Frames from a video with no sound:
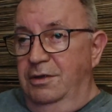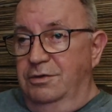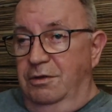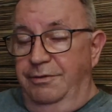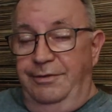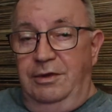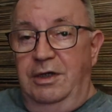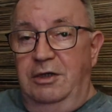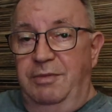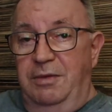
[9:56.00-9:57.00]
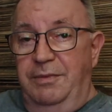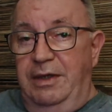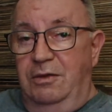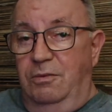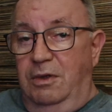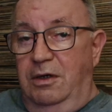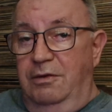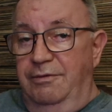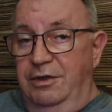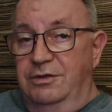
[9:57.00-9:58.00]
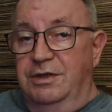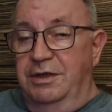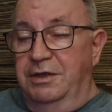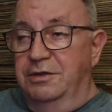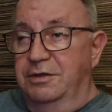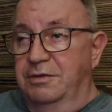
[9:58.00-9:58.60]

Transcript: So you need to be made aware of these things.